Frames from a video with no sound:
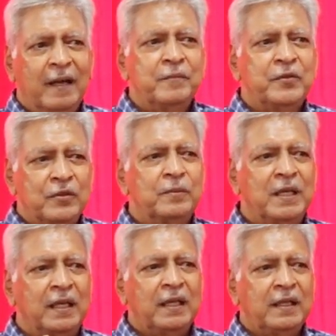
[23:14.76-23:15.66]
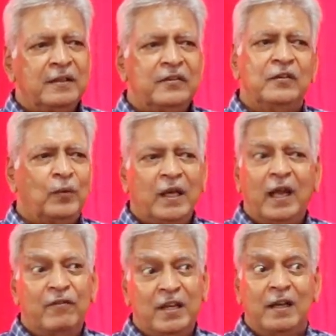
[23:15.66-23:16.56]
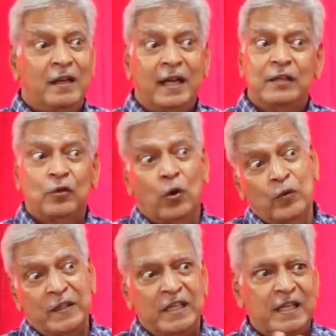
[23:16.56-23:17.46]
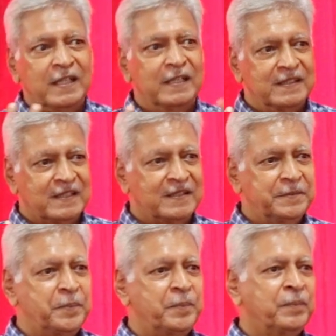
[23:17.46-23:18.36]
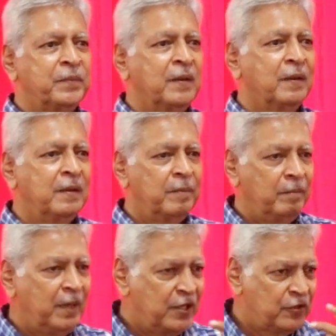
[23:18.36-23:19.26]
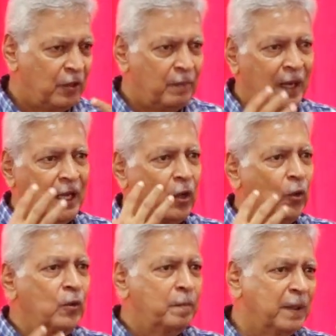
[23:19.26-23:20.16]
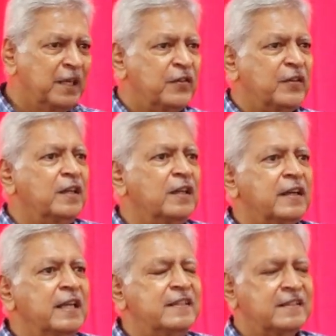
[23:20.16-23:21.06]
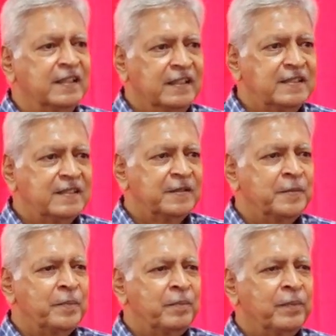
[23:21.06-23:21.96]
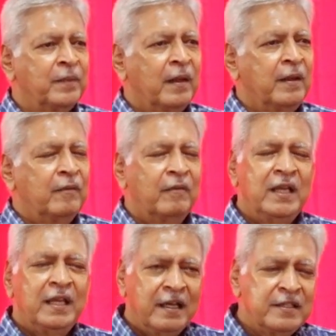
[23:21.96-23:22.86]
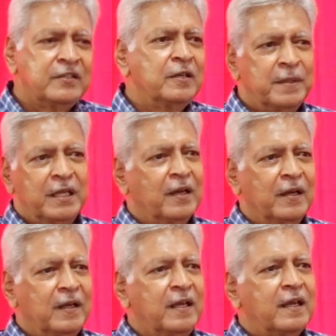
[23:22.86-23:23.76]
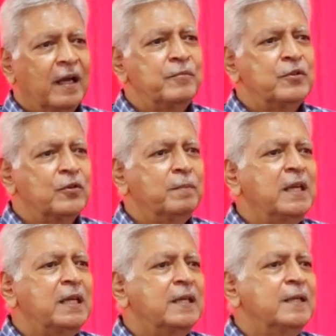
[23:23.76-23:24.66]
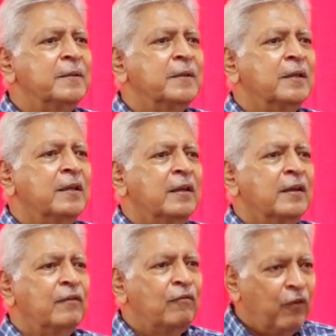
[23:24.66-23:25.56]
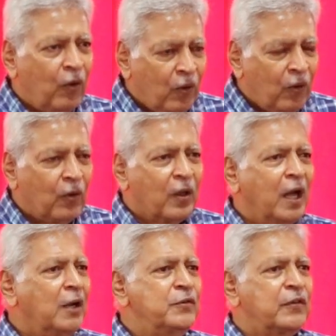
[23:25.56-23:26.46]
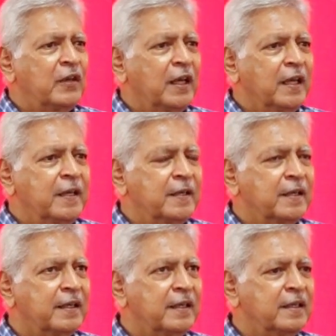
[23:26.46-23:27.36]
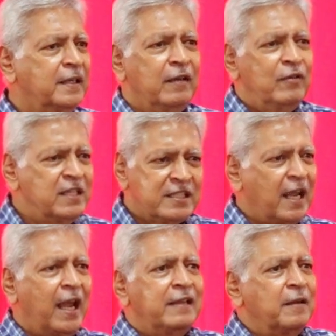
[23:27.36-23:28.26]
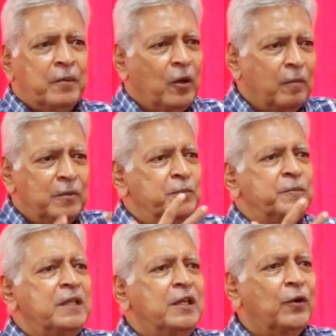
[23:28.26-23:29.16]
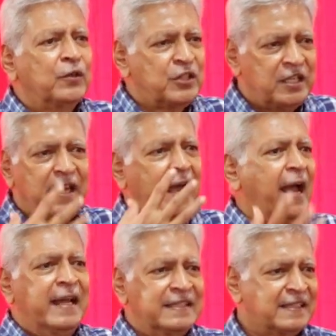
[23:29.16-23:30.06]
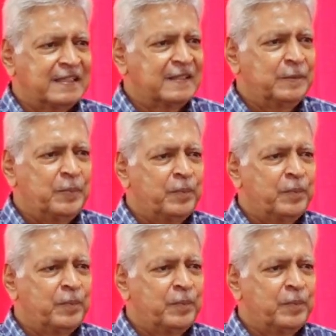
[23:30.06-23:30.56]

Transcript: comes to me, this is what I've realized over the years, based on my own personal research. When a youngster, particularly, comes to me for counseling, he will share the problem he or she has.